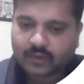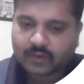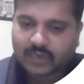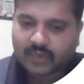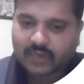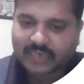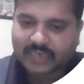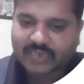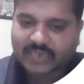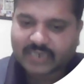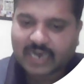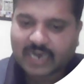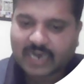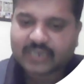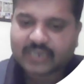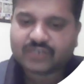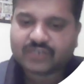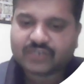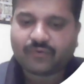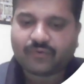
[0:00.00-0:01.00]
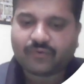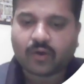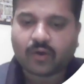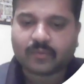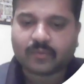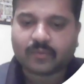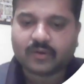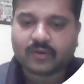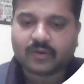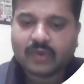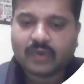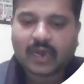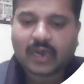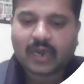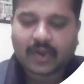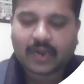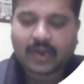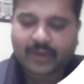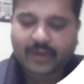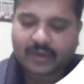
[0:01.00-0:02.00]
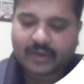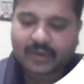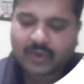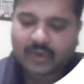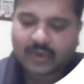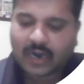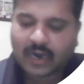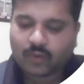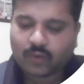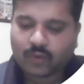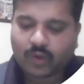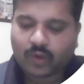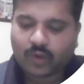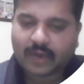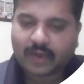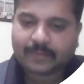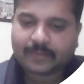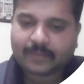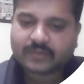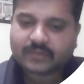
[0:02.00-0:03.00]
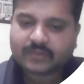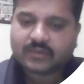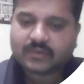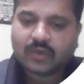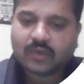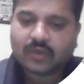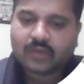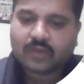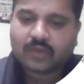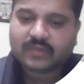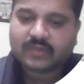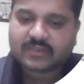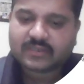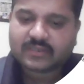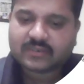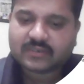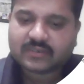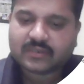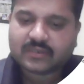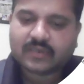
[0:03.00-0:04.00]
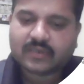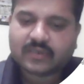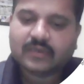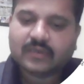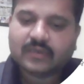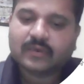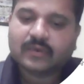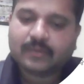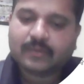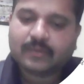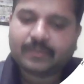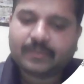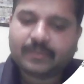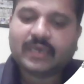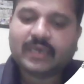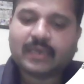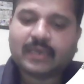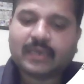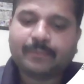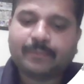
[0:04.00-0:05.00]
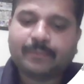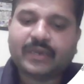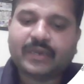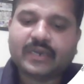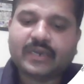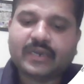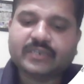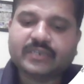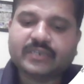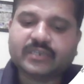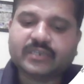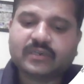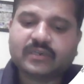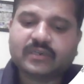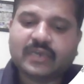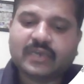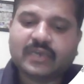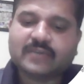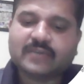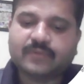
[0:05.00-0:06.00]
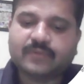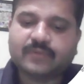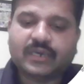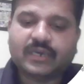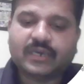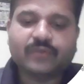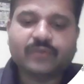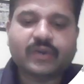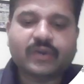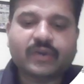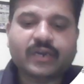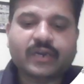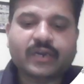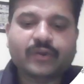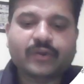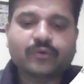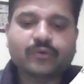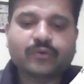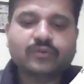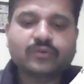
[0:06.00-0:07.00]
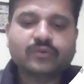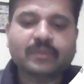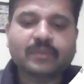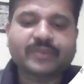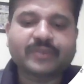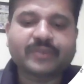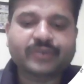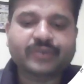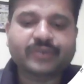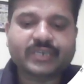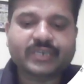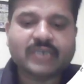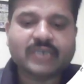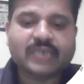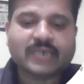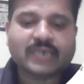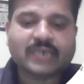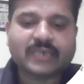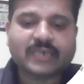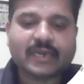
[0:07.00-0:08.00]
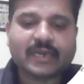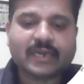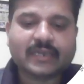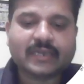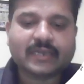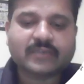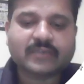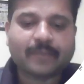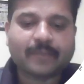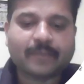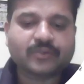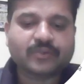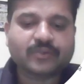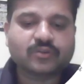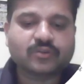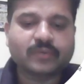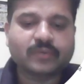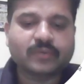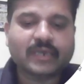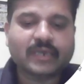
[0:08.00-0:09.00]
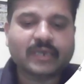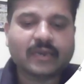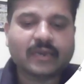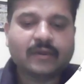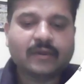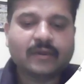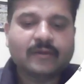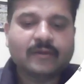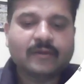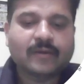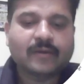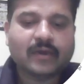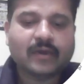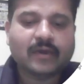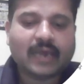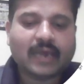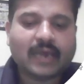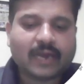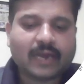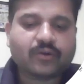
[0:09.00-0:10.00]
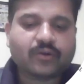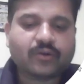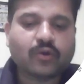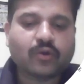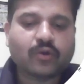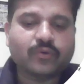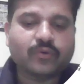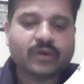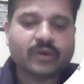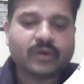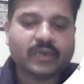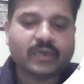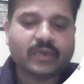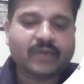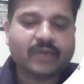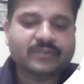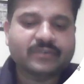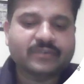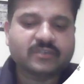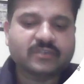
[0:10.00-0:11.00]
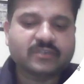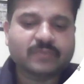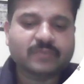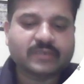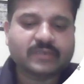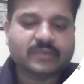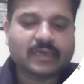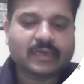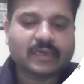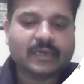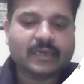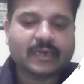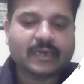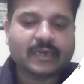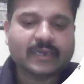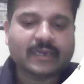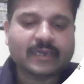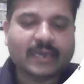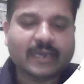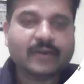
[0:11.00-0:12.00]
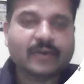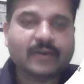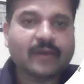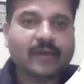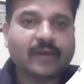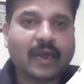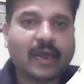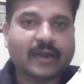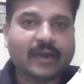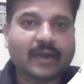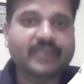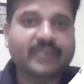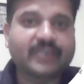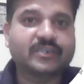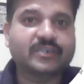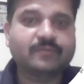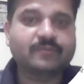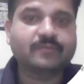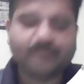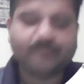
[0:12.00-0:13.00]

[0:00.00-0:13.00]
A channel is formed. Okay, and what happens? This being a P region has been inverted to the majority charge carriers happens to be an electron over here, which is basically an N region.